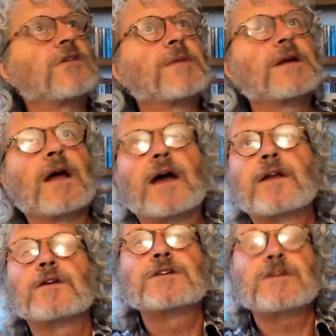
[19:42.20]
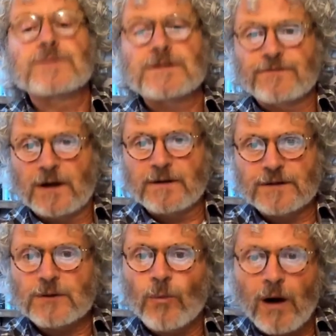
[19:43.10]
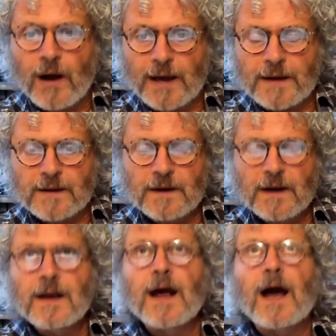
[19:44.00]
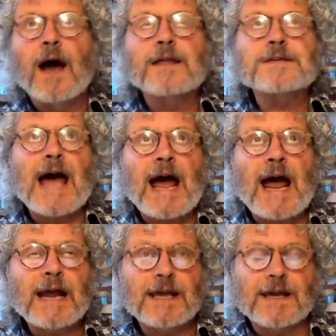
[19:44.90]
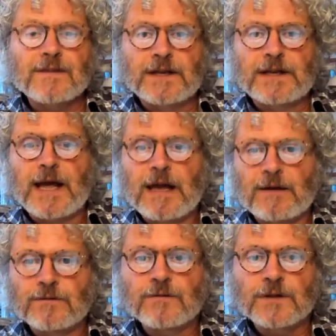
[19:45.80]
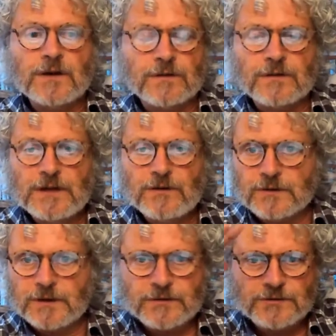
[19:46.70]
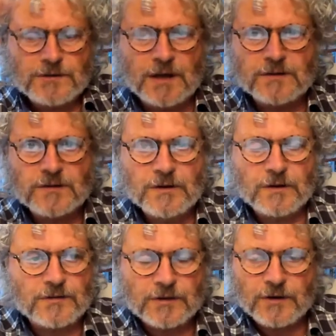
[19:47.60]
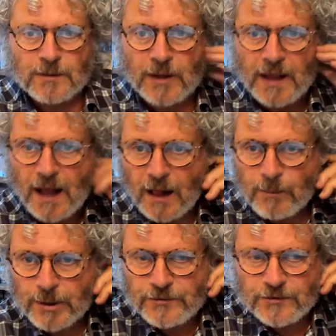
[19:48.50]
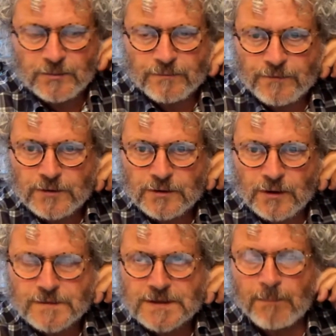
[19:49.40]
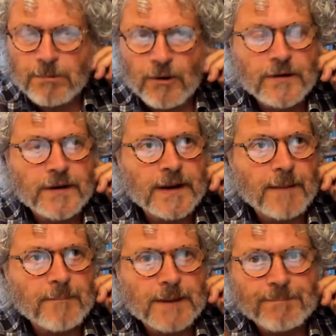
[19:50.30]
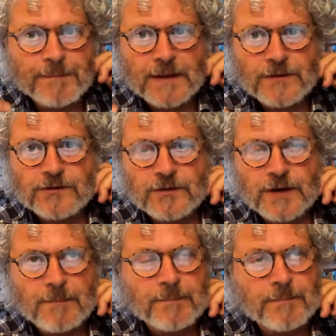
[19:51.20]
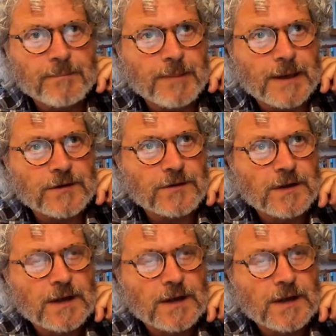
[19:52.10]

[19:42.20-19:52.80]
something like I don't know, seventy-five feet wide, and it's hanging in the nave of the cathedral. It just looks incredible. I'll post some photographs up on on my Instagram page.